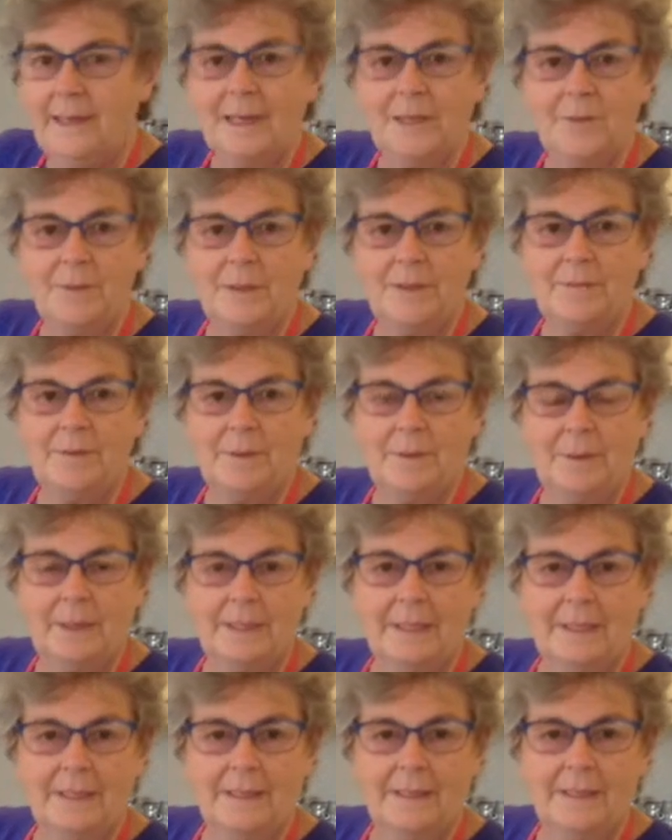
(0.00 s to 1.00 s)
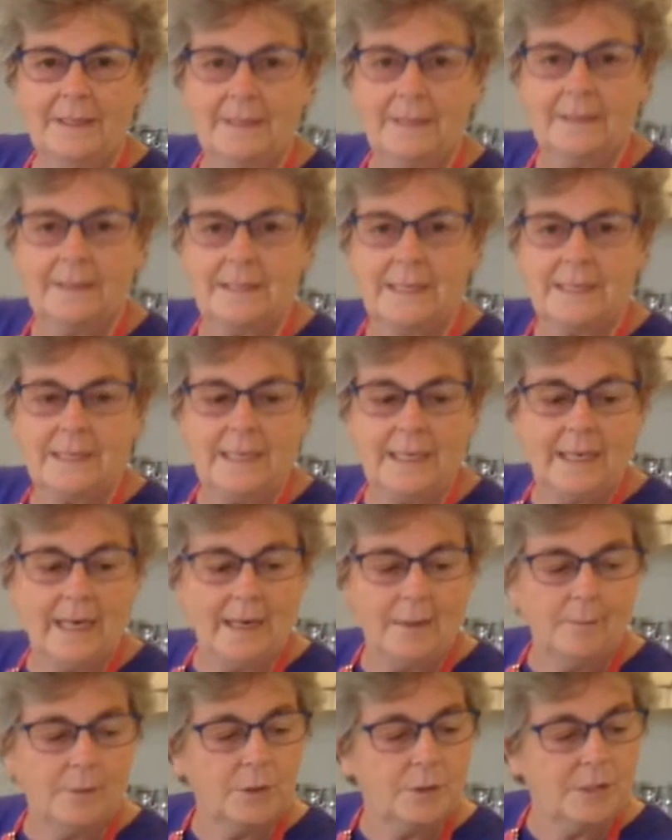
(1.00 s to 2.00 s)
Hello everyone, today
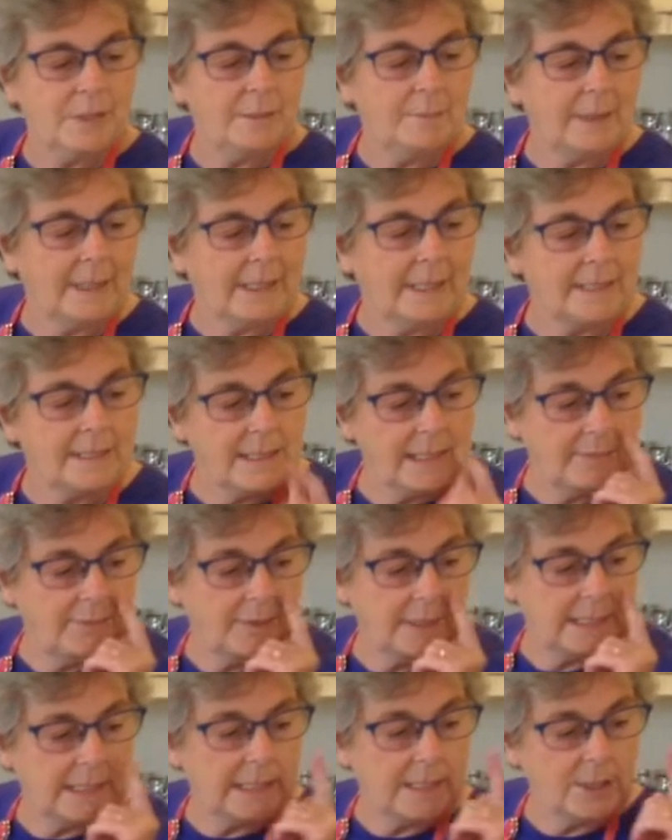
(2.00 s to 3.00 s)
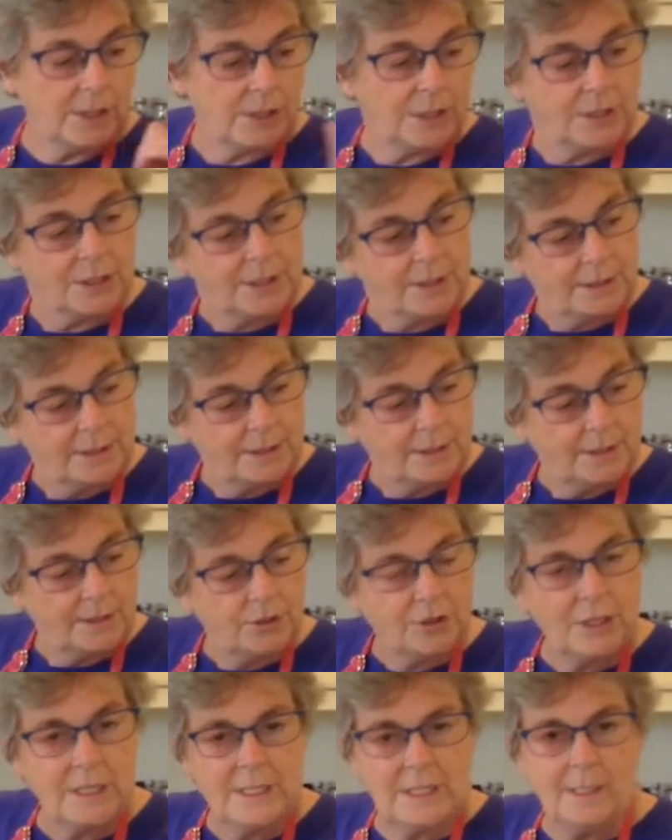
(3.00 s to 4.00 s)
I'm going to make a savoury dish,
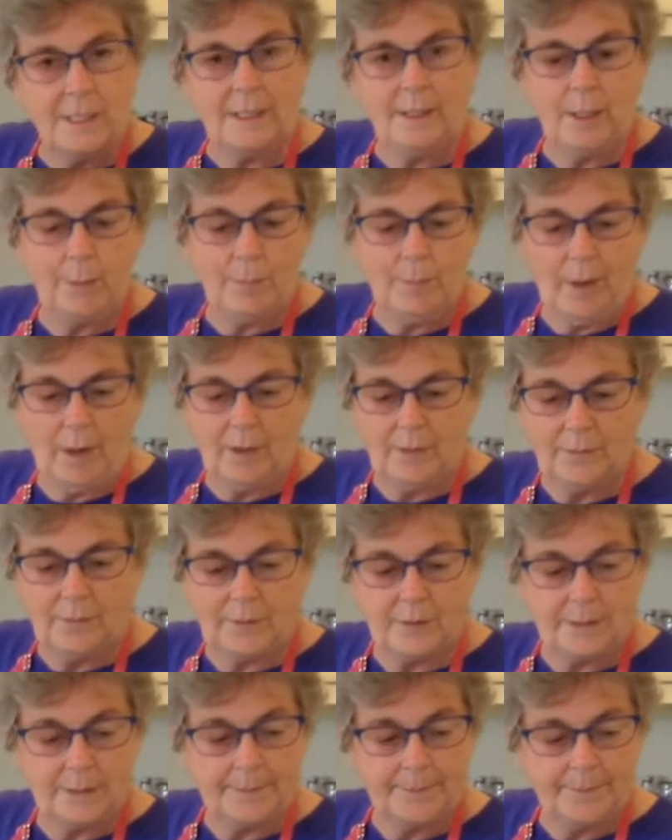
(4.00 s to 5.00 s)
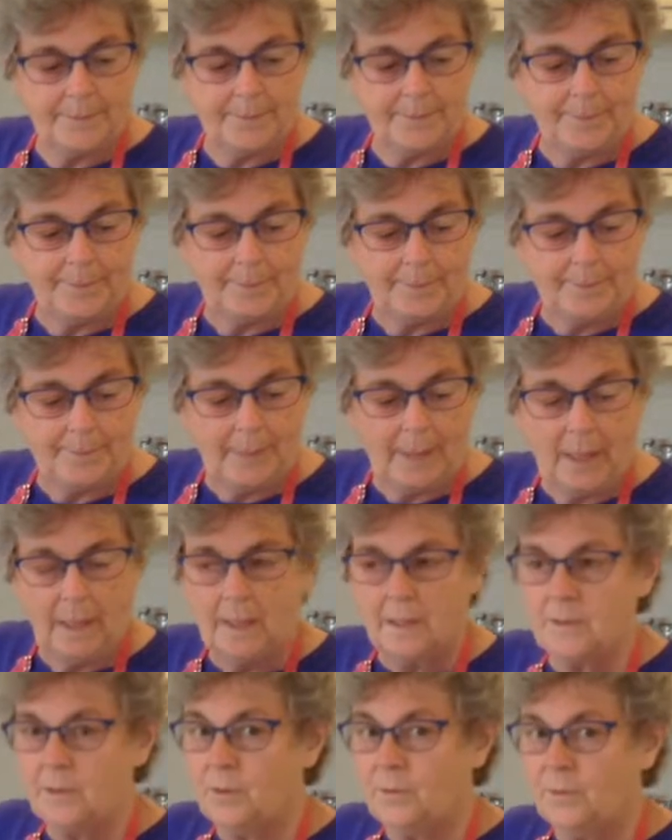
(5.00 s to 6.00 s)
cheese and onion puffs.
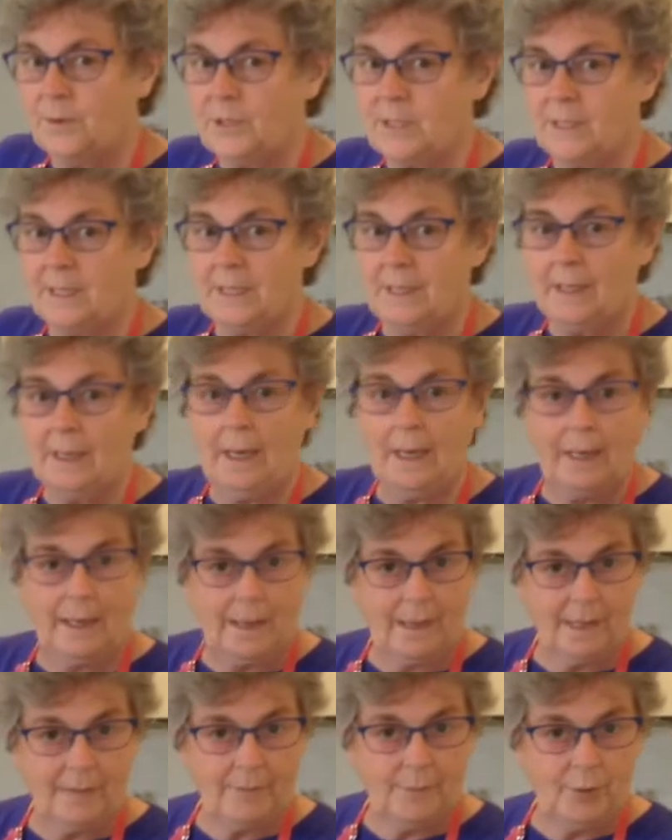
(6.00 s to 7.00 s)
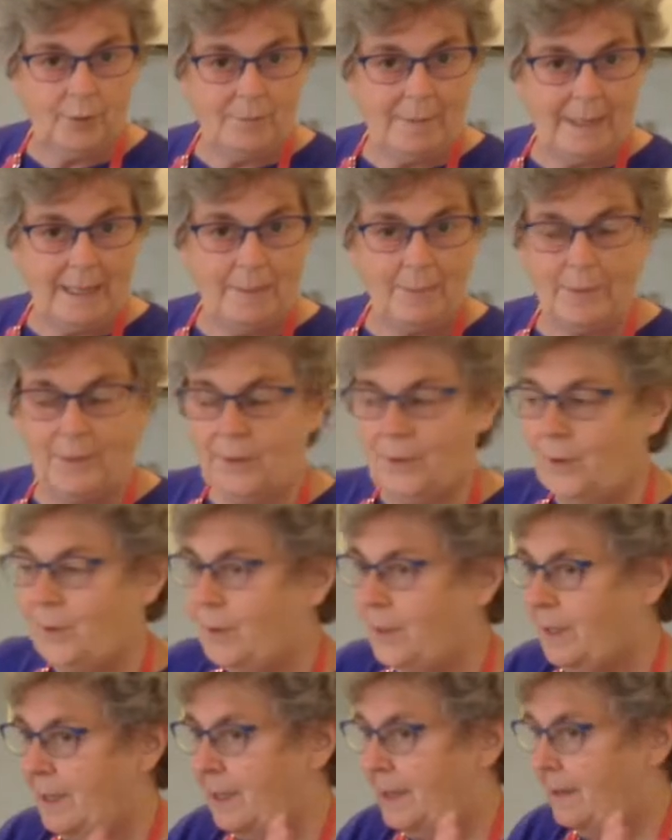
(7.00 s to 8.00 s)
So the first thing, I've put my apron
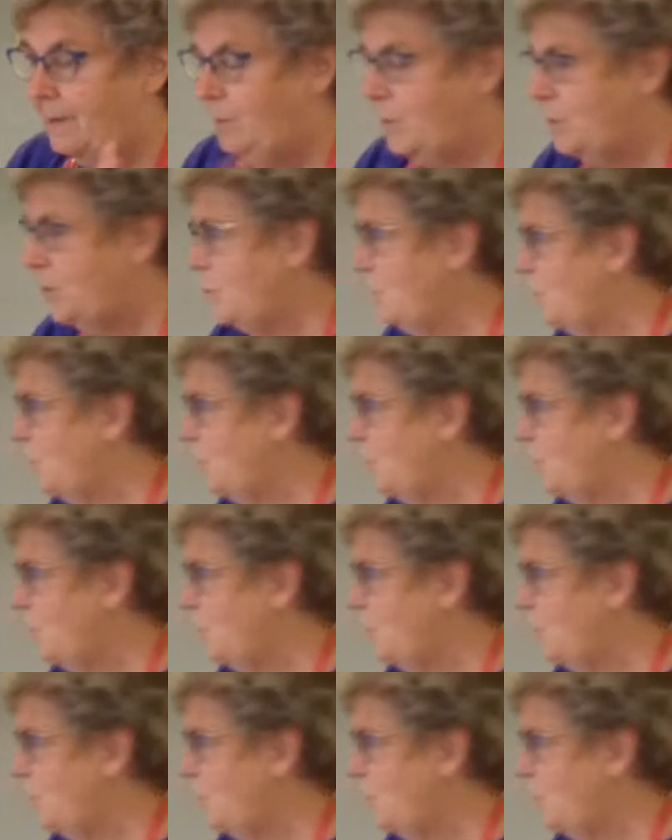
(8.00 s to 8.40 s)
on, I'm going to